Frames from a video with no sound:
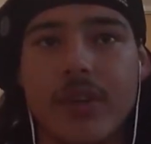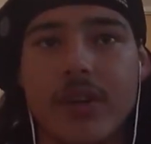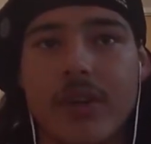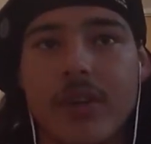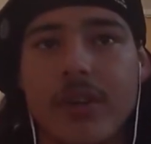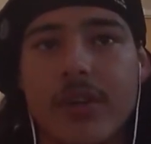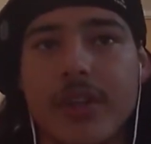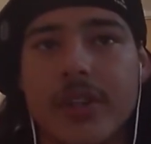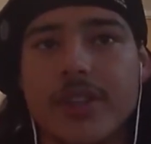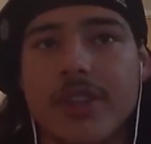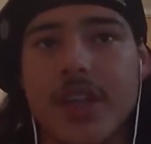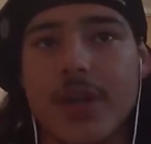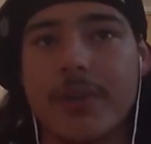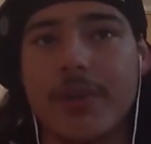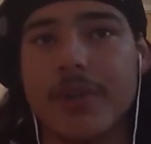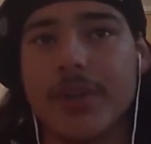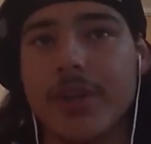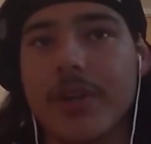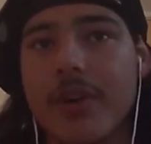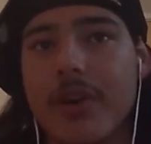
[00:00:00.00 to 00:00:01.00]
Oh, let's talk
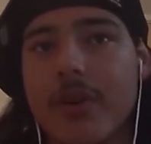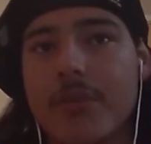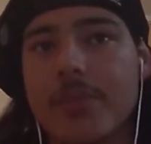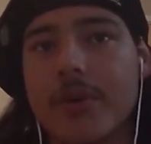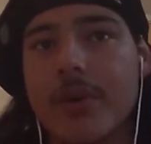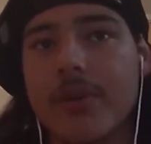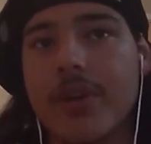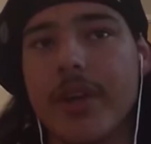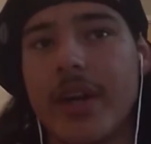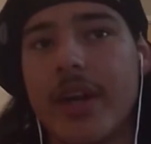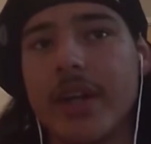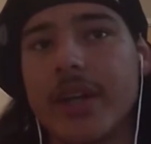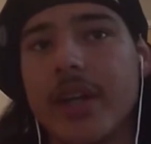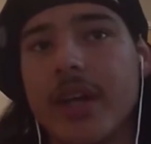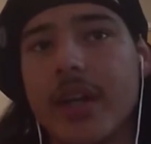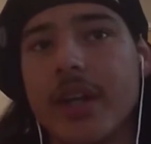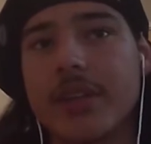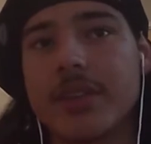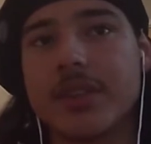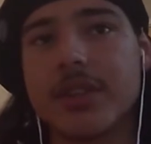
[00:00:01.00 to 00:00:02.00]
about the GoPro that I
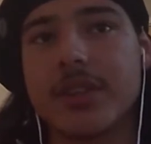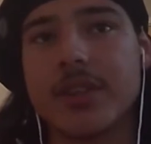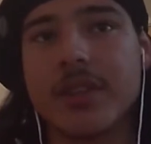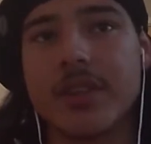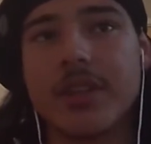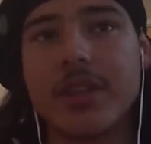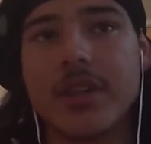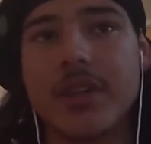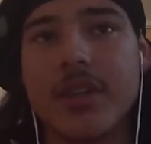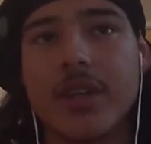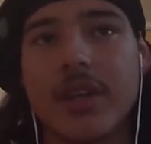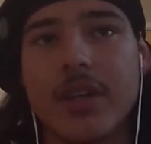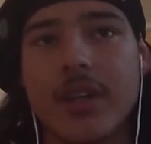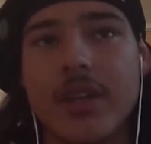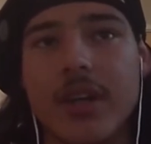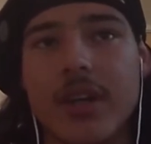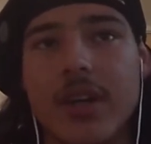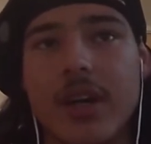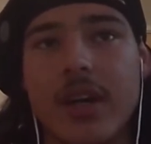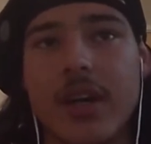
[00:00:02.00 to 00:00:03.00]
got.
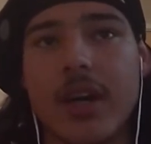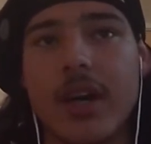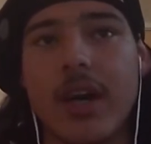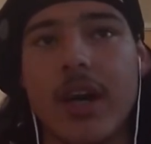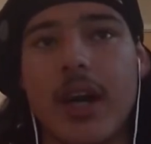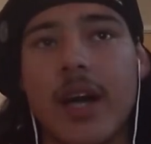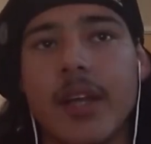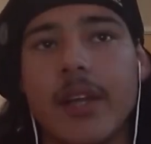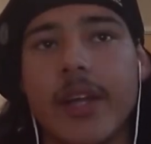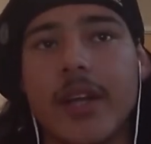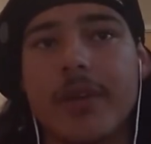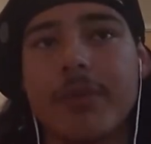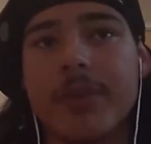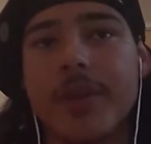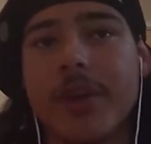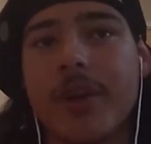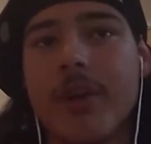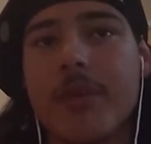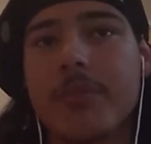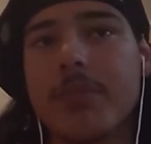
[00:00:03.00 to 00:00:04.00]
I like the
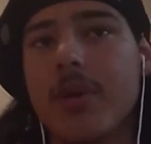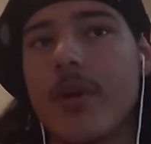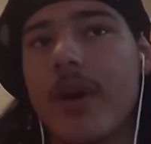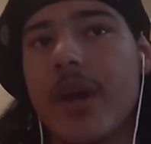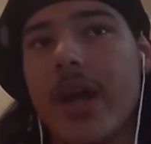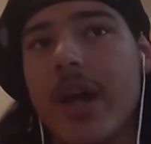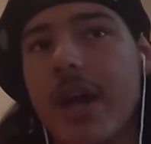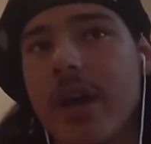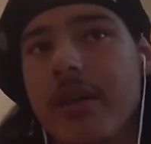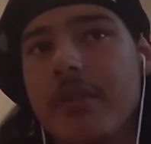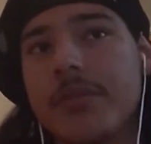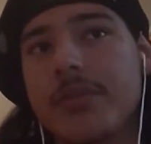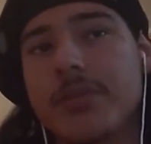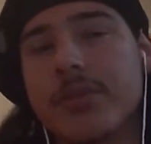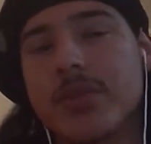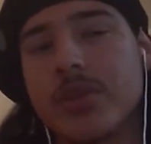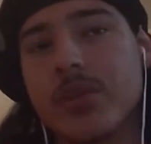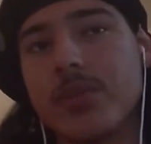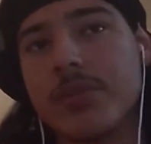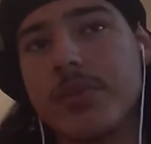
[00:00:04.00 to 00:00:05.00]
GoPro I have
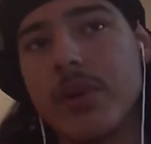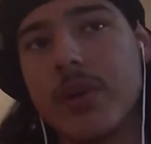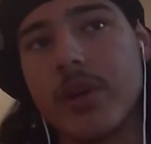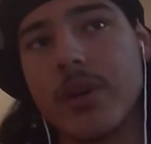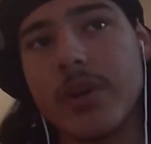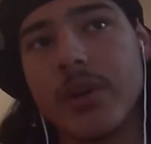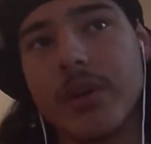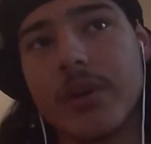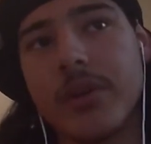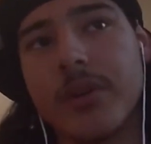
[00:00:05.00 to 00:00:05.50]
so far.